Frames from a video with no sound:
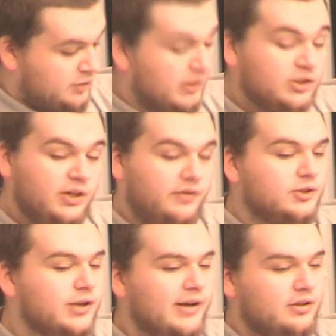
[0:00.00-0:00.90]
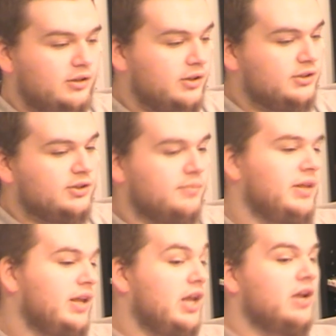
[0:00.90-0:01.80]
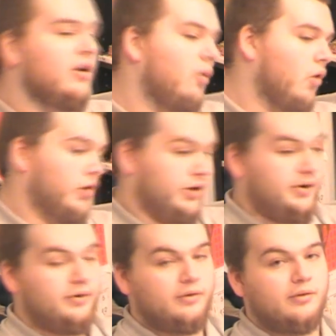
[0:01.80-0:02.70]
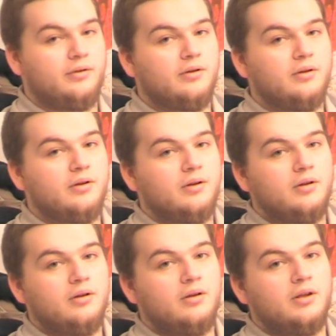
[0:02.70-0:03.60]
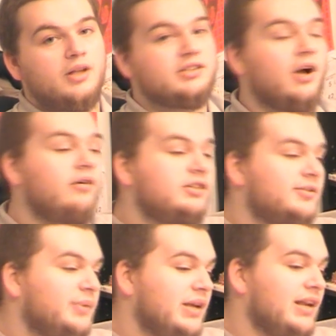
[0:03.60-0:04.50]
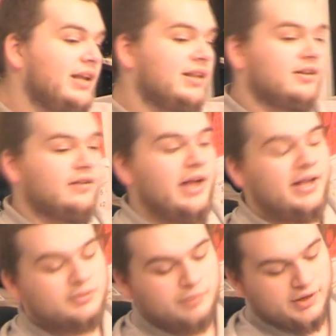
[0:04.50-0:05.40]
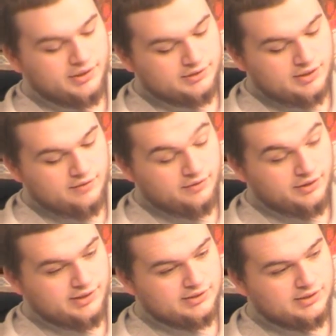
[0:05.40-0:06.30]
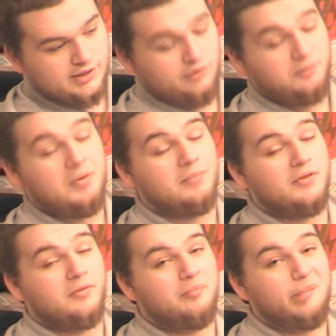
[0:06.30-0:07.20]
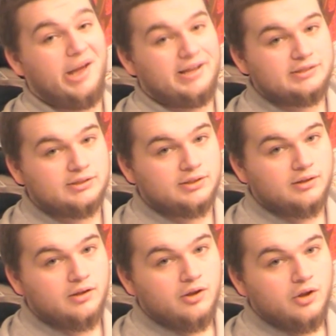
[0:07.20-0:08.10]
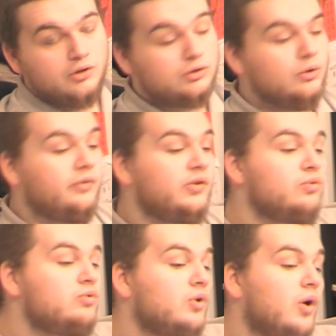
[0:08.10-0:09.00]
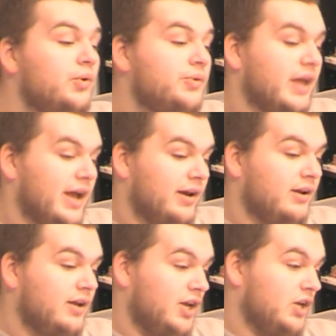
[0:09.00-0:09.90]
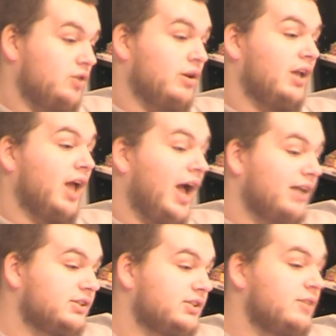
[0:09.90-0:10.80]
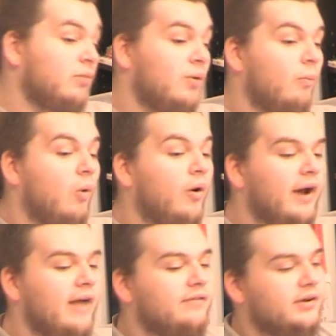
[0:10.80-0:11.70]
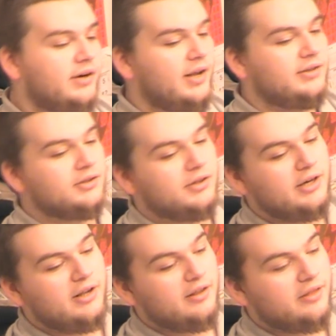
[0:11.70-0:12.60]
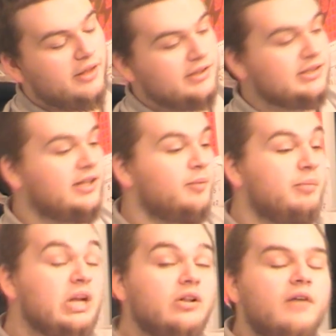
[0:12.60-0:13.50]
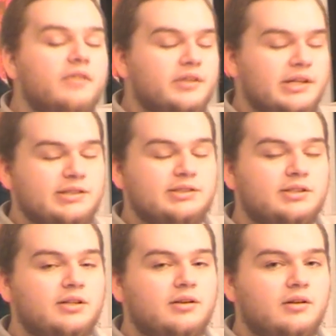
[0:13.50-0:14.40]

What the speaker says: Especially if you're trying to learn something in order. It's always the beginning and the last parts of the list that you remember the best. So if you know that, you can consciously put more effort into learning the things in the middle of the list.